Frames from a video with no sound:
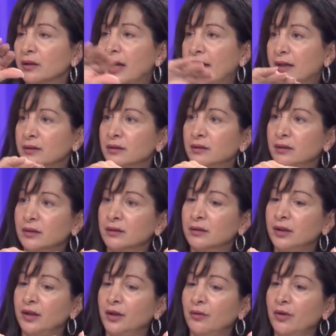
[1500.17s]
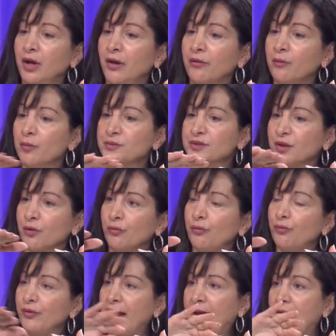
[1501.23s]
Like it, yeah. the you know the other one's a little
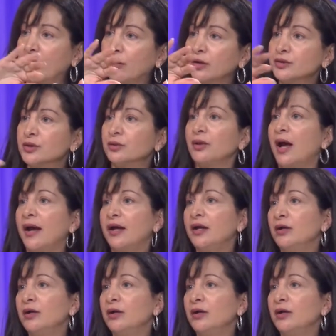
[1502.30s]
flatter, and so I,